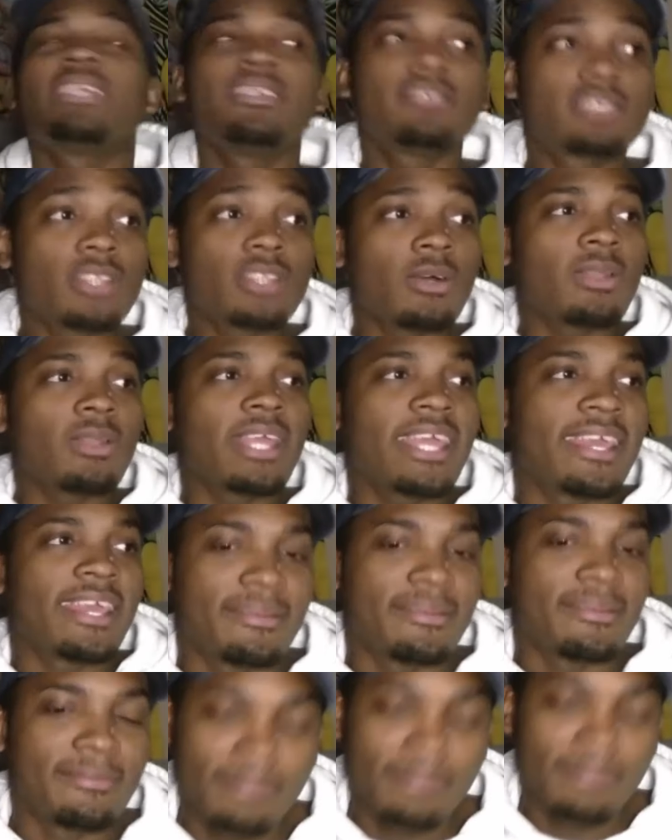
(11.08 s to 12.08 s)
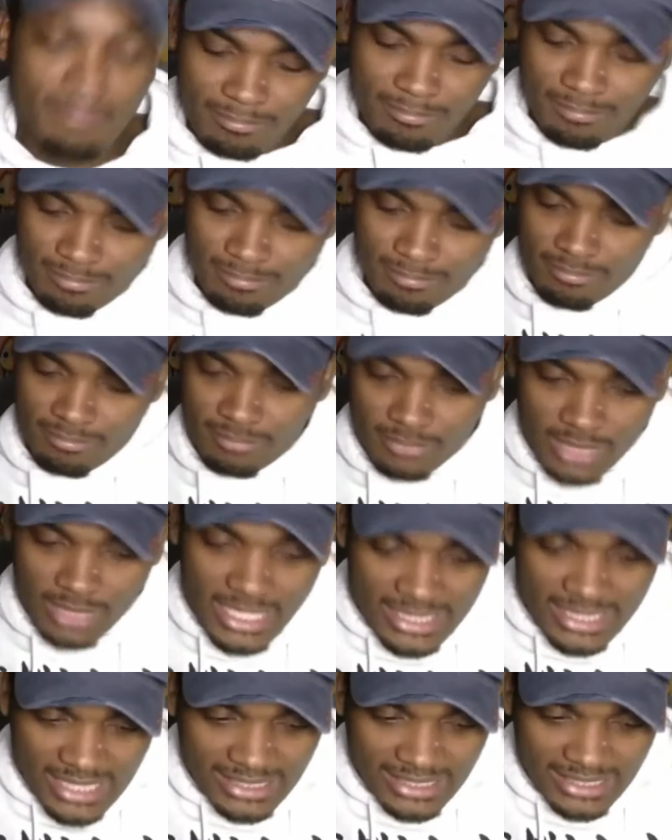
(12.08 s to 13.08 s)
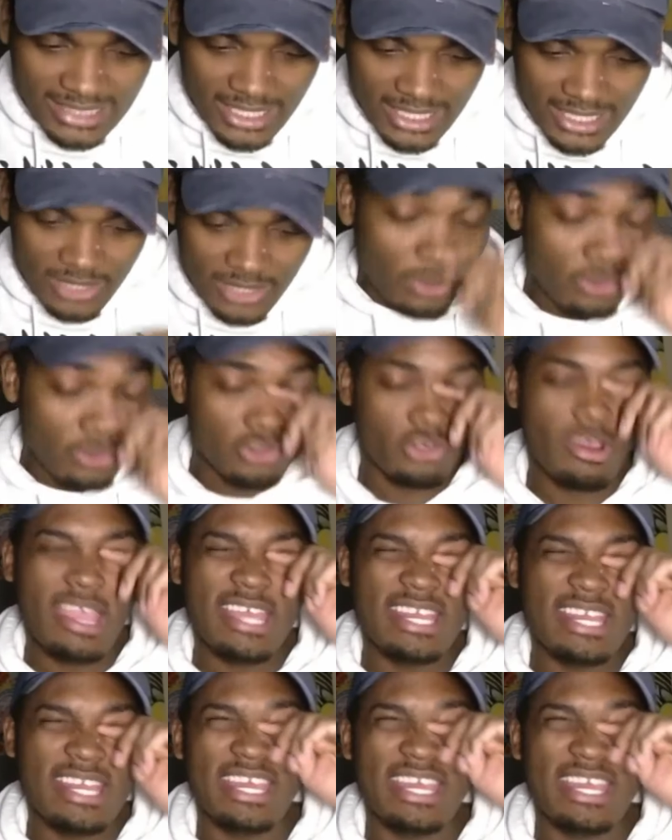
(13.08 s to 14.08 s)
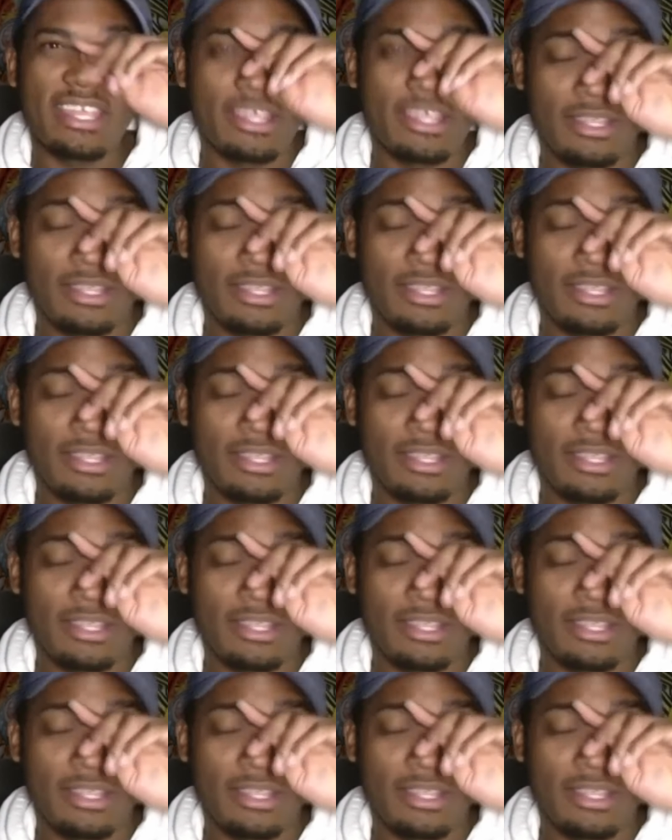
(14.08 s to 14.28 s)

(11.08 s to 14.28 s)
Solan. Let's continue the training.